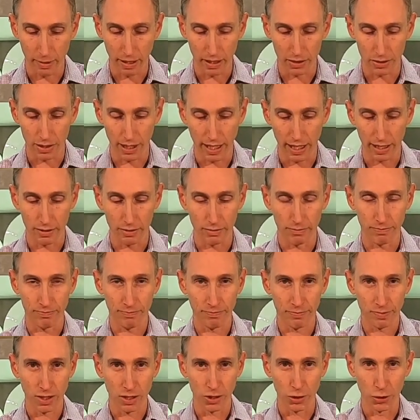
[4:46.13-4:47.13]
Here's that
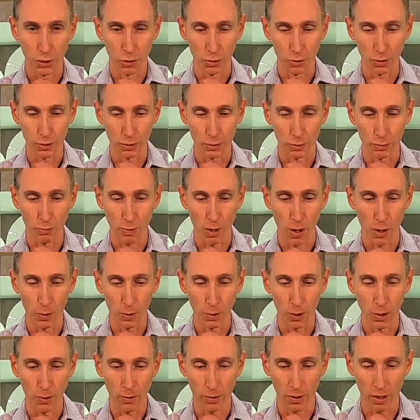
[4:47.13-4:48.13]
Jewelers Row
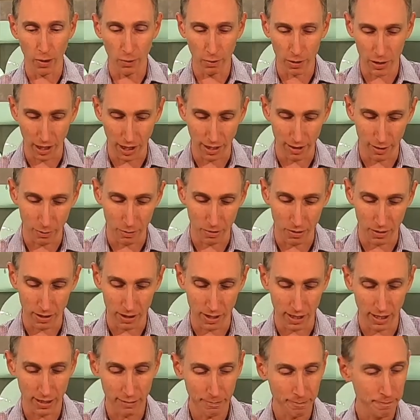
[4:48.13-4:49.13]
logo, which I hope you can
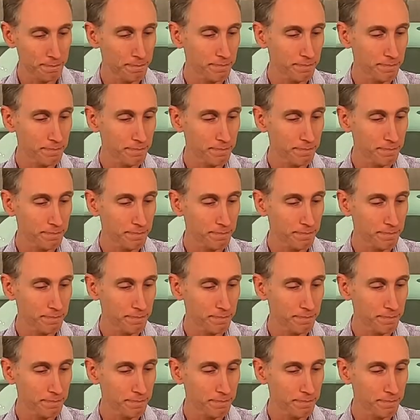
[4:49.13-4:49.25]
see.